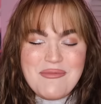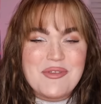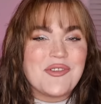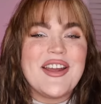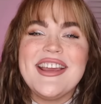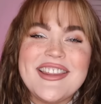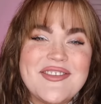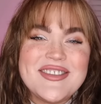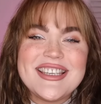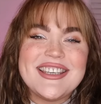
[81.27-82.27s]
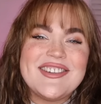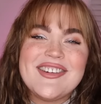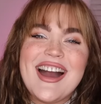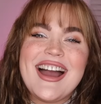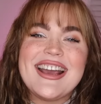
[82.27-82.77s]
bring them to
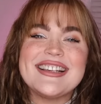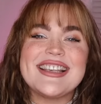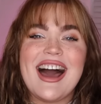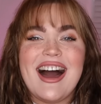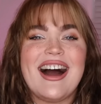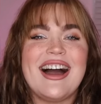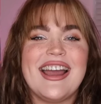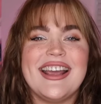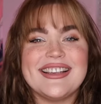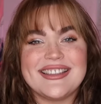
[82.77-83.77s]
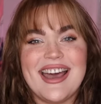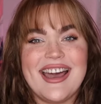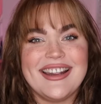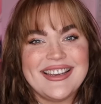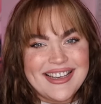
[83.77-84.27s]
you guys, I
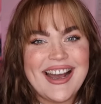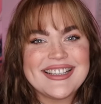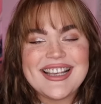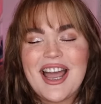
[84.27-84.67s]
said yes.